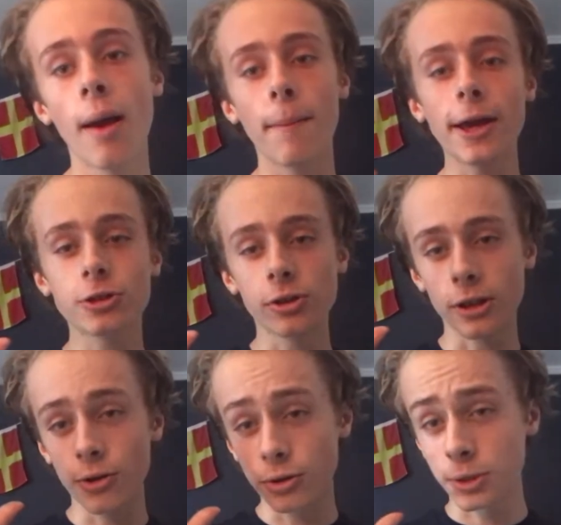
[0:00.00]
Make sure
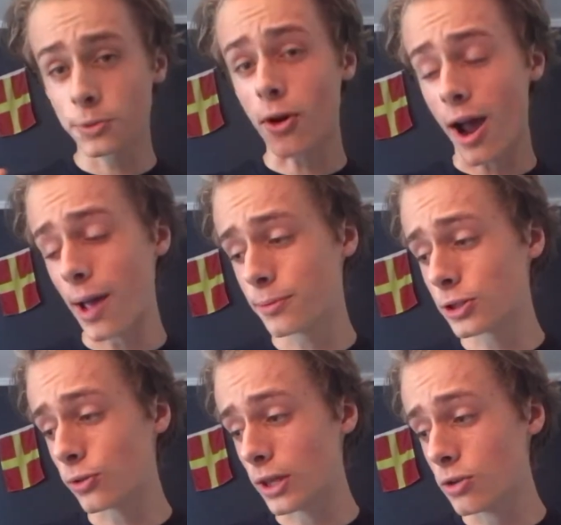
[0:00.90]
that you're subscribed
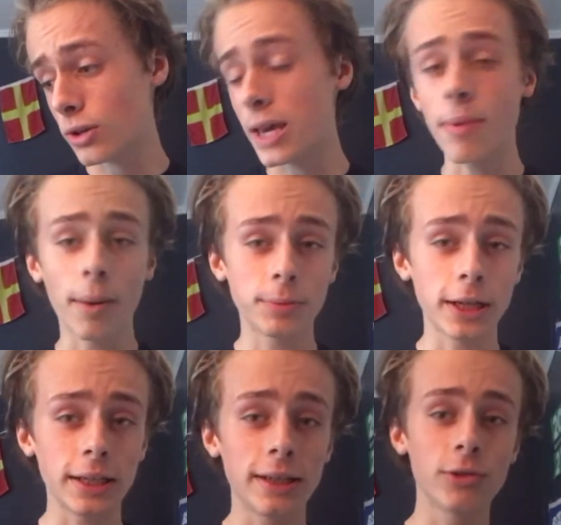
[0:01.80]
so that you keep
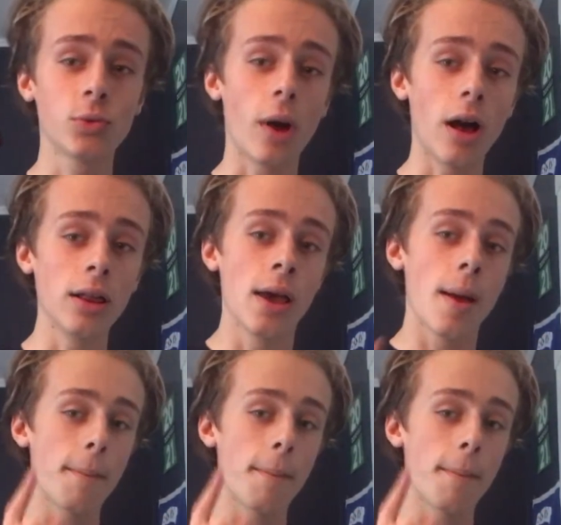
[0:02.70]
updated as well.